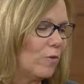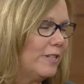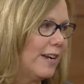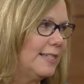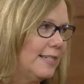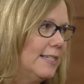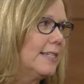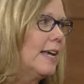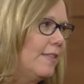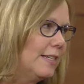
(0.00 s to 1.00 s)
diocese
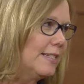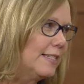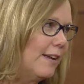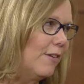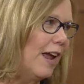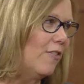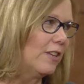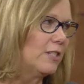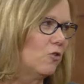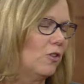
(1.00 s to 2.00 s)
that doesn't have a Catholic
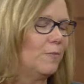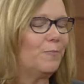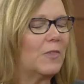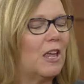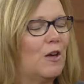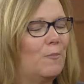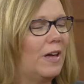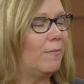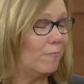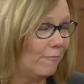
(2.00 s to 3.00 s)
school, mm -hmm. but
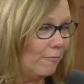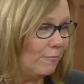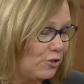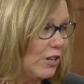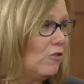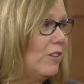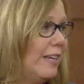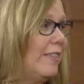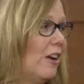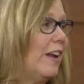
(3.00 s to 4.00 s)
generally
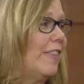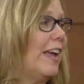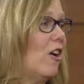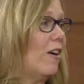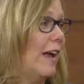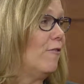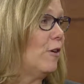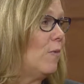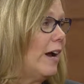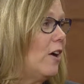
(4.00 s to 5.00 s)
they they are
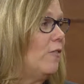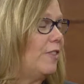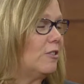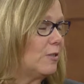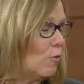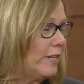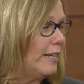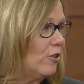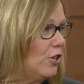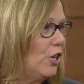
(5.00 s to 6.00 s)
everywhere. There's one
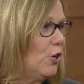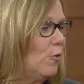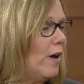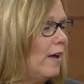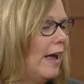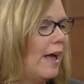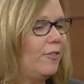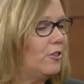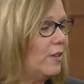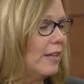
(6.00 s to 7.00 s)
near you, and
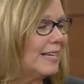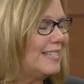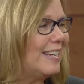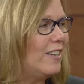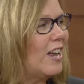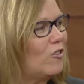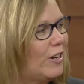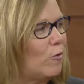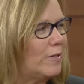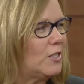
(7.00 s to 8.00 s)
they're like I said, not only
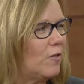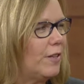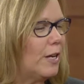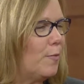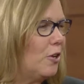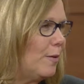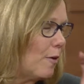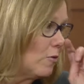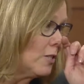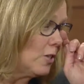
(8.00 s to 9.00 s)
are we serving the community, but
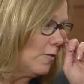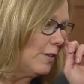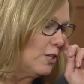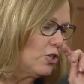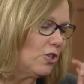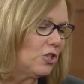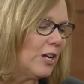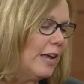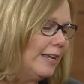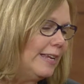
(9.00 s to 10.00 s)
we're serving the church.
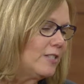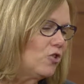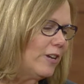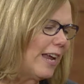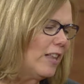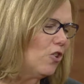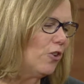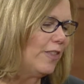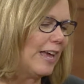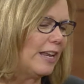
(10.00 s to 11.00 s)
Yesterday, I
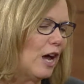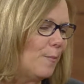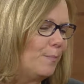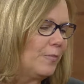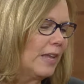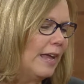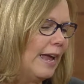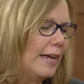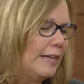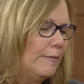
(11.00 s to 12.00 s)
learned that um,
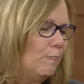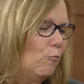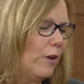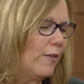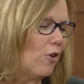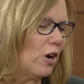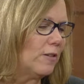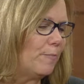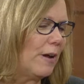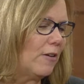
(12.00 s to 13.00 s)
and one of our
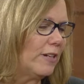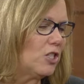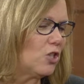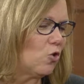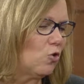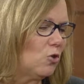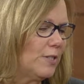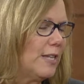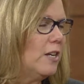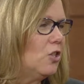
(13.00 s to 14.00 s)
parish schools,
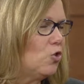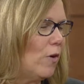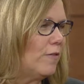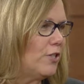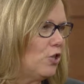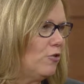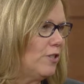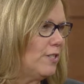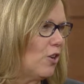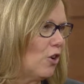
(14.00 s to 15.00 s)
12
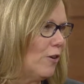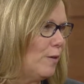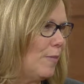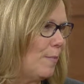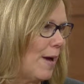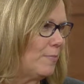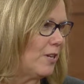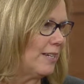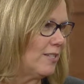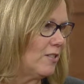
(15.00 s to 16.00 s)
students are going to be
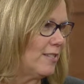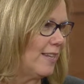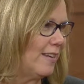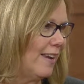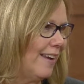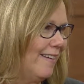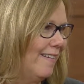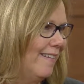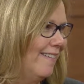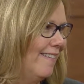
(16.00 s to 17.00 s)
baptized on Sunday.
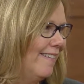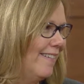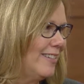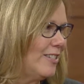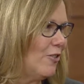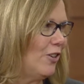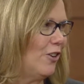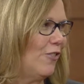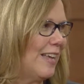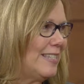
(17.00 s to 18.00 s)
So, you know,
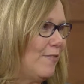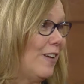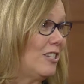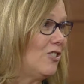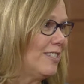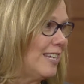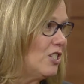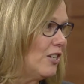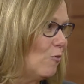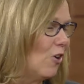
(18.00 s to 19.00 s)
that's
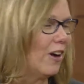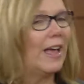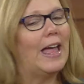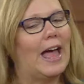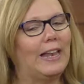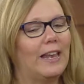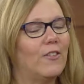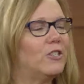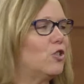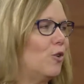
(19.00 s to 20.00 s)
evangelization at work. Another
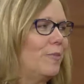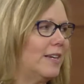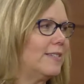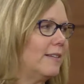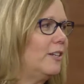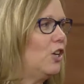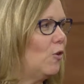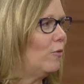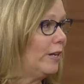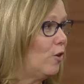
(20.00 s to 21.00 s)
school, because, uh, you know,
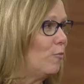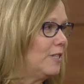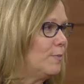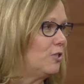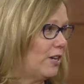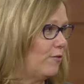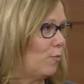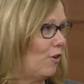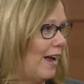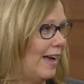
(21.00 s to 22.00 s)
when you're principals, you have to
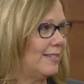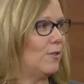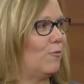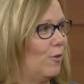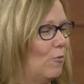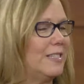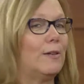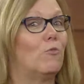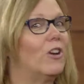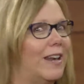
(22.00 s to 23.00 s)
brag. So the one said,
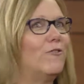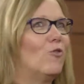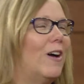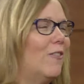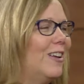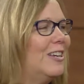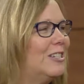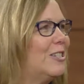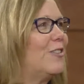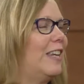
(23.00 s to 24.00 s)
we're going to have 12.
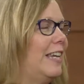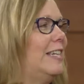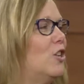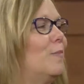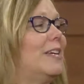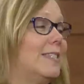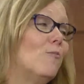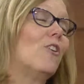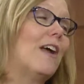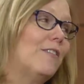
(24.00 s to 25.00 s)
So then he told me, he said,
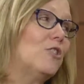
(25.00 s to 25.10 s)
we're having